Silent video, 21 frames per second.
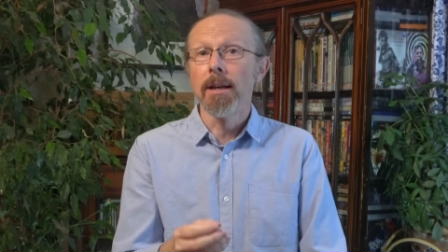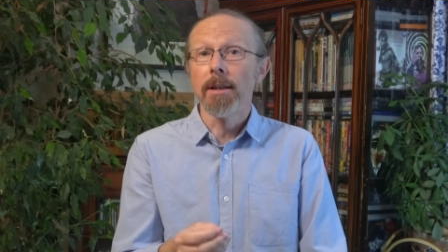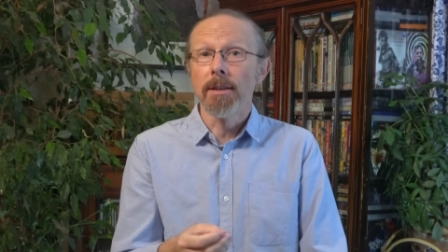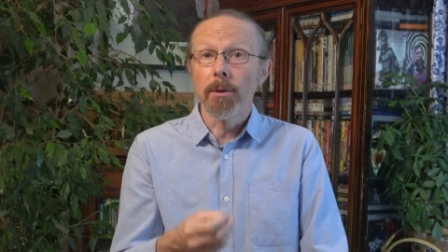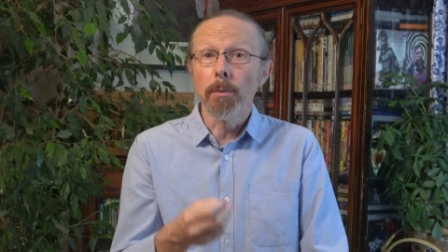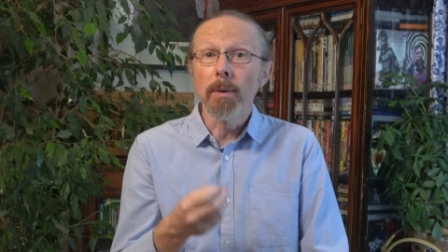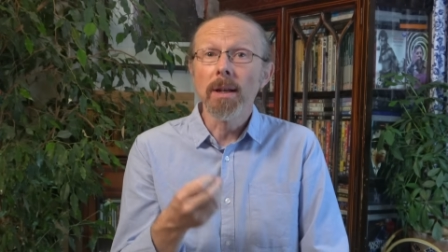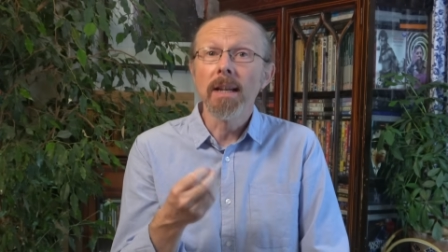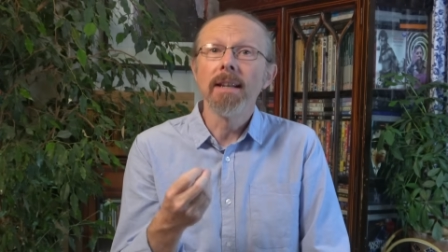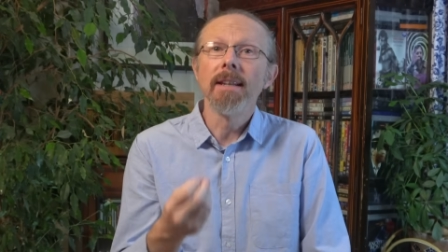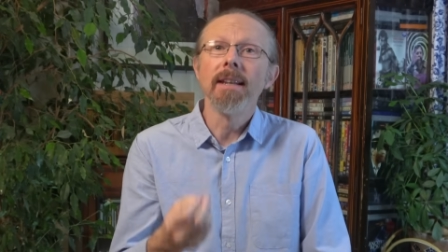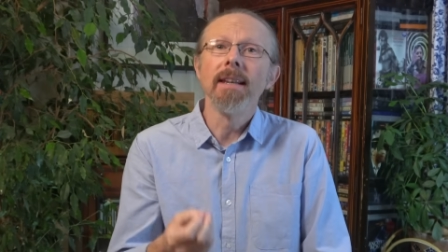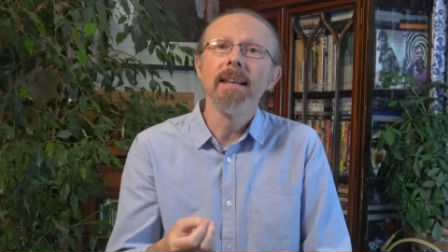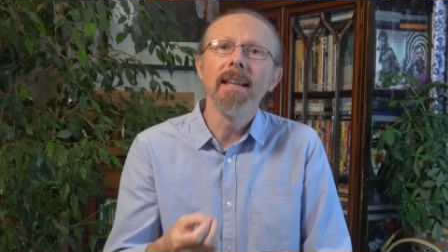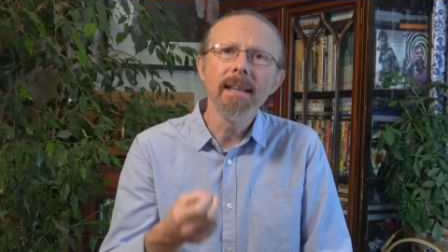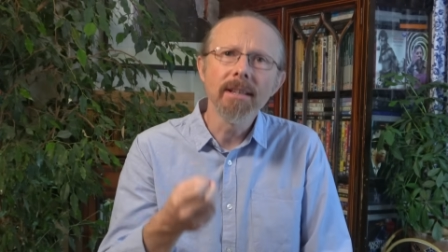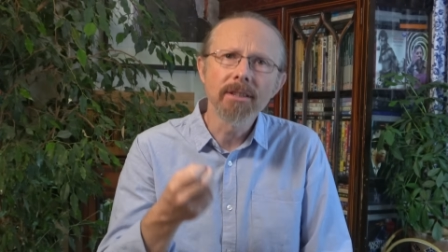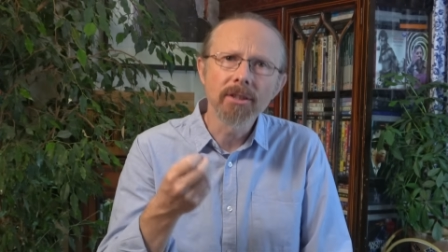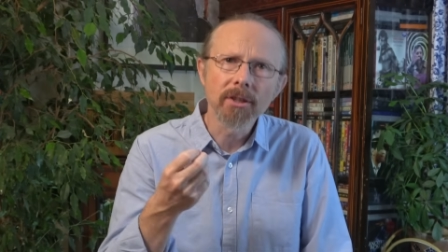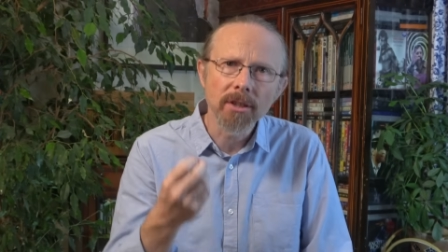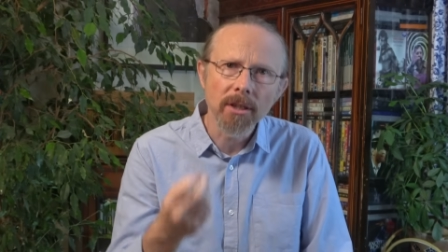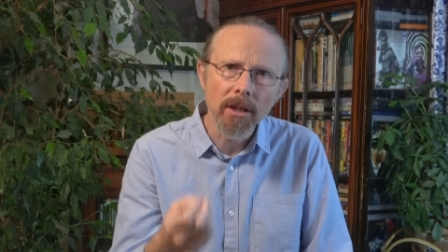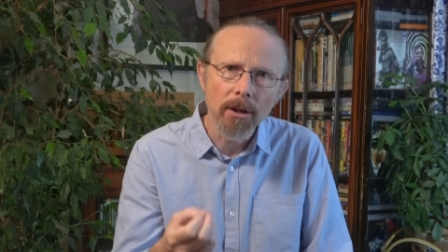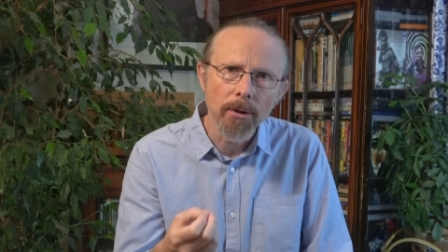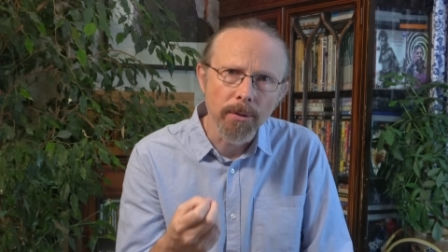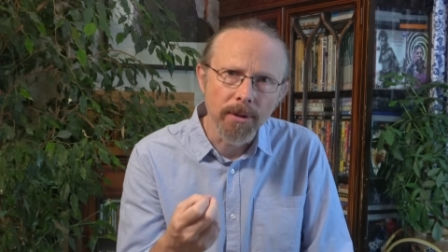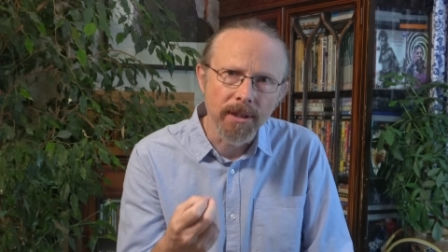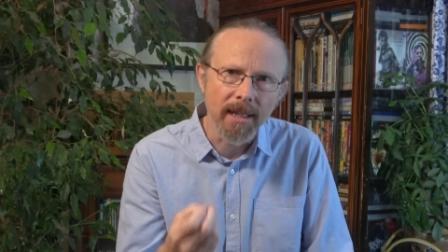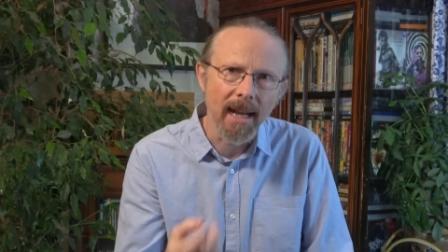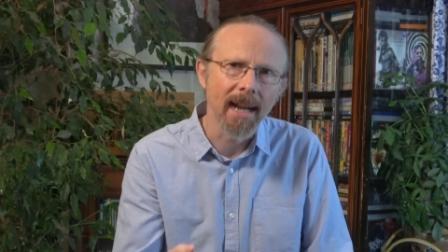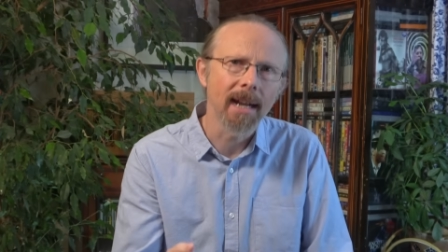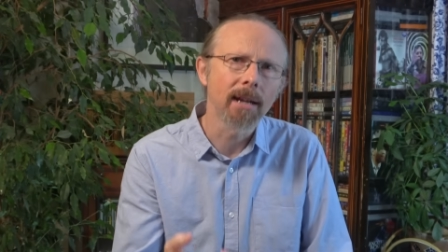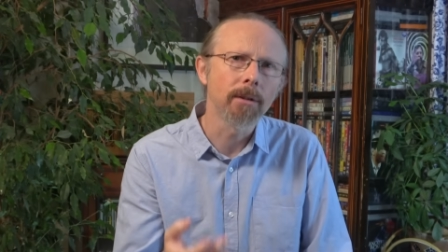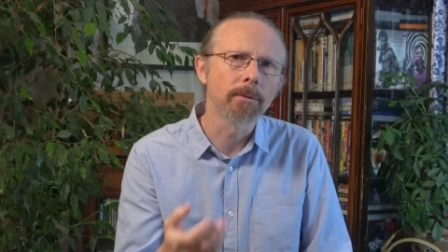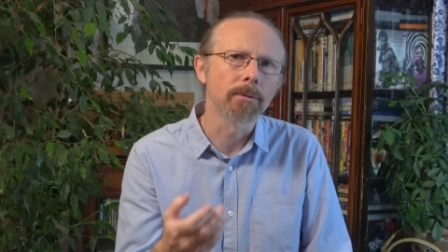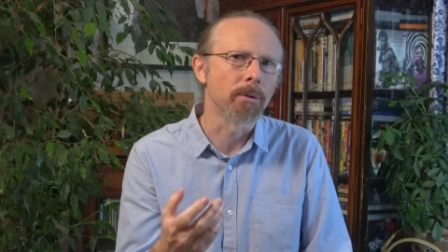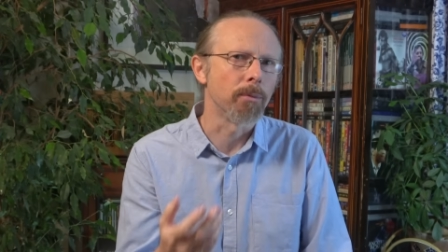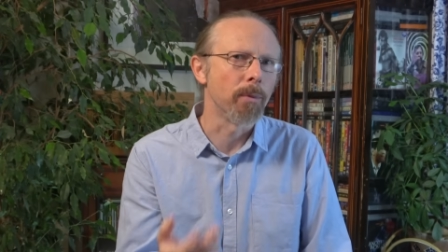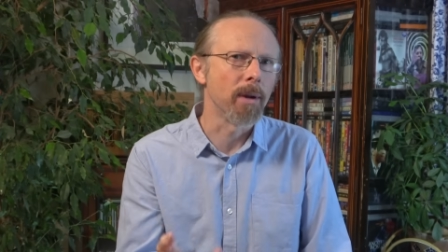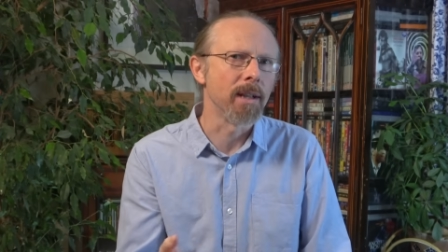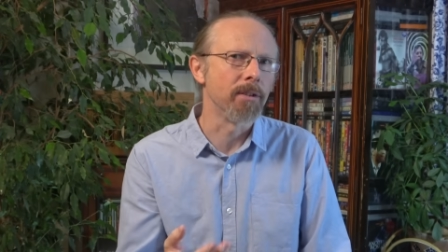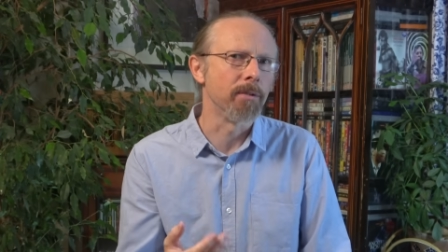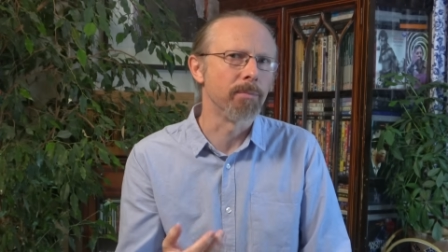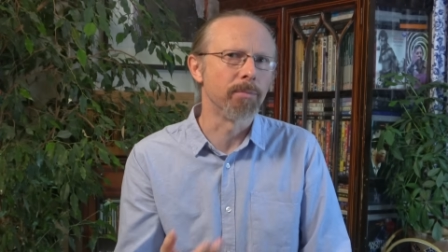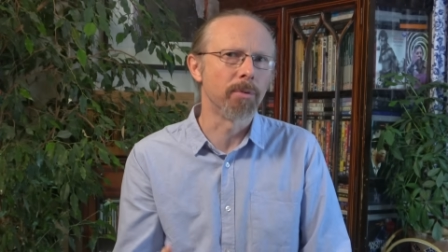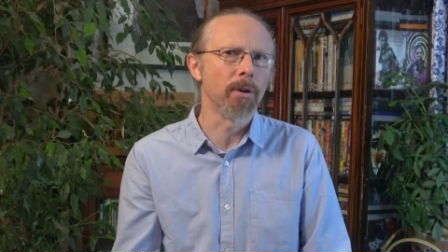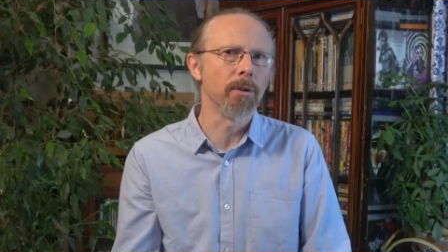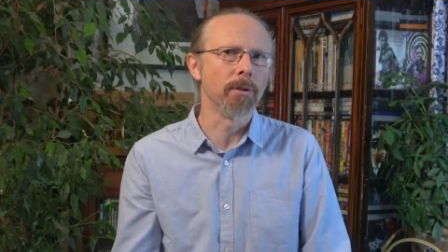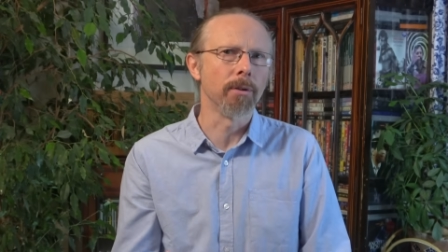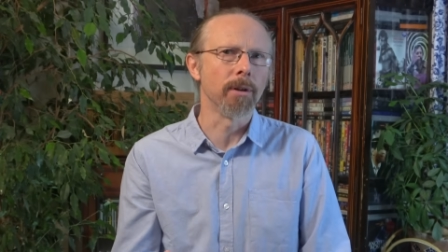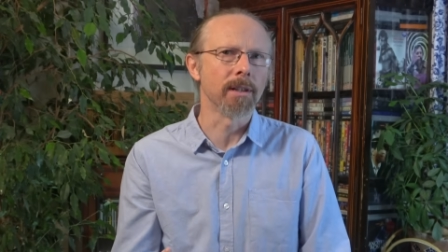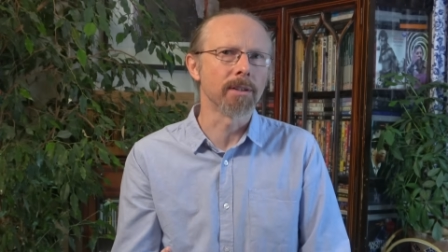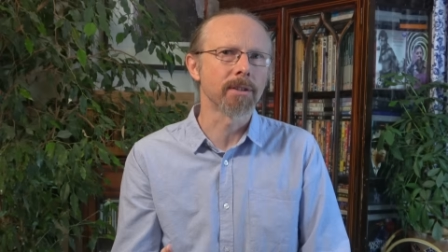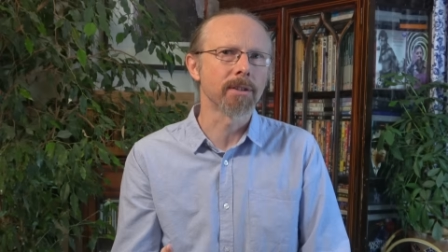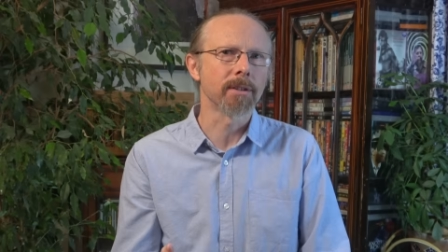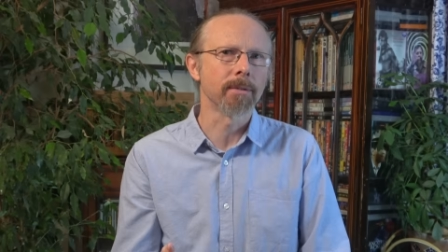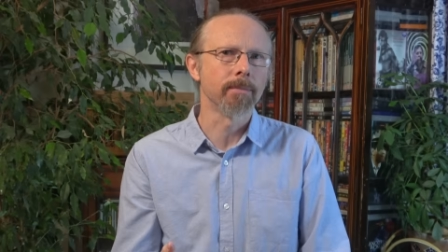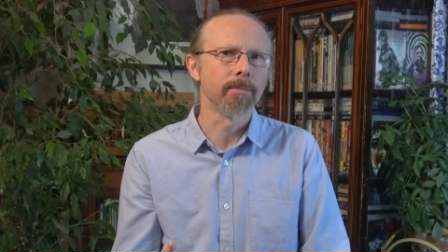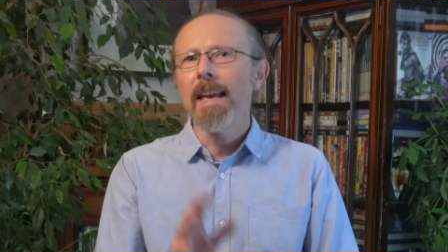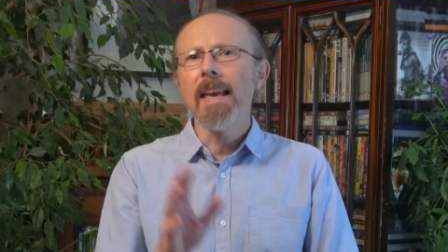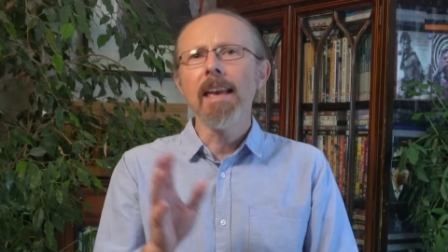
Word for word: that will at least slow down the rate of progress.